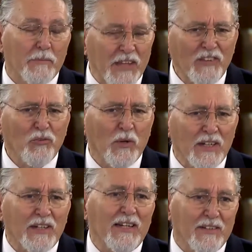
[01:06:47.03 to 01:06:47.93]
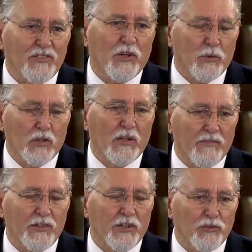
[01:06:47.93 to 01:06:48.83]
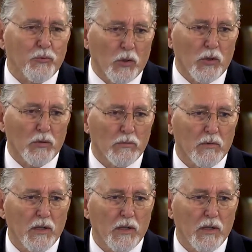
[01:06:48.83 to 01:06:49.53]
That's what it is, though, to live in this world.